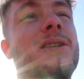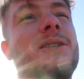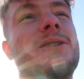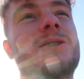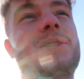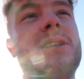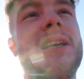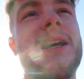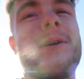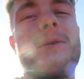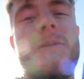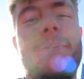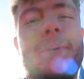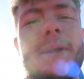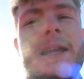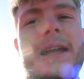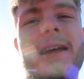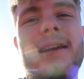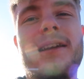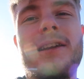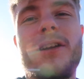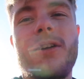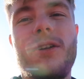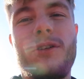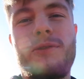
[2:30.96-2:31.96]
so yeah, we'll be
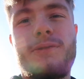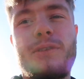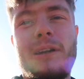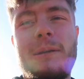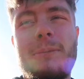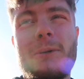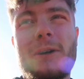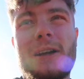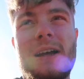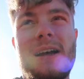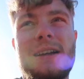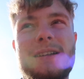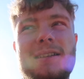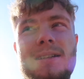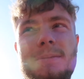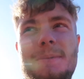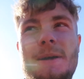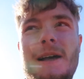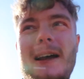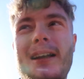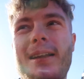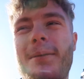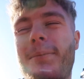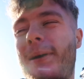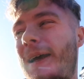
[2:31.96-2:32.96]
getting the old Faber-Castell
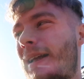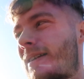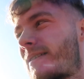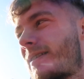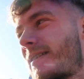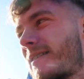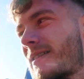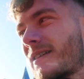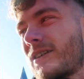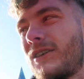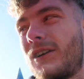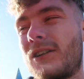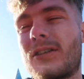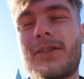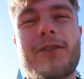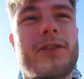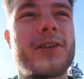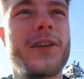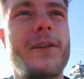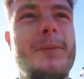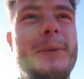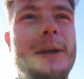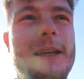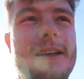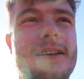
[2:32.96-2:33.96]
pencils and
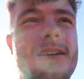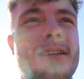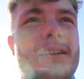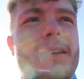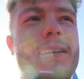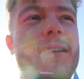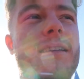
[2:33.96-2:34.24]
colouring them in.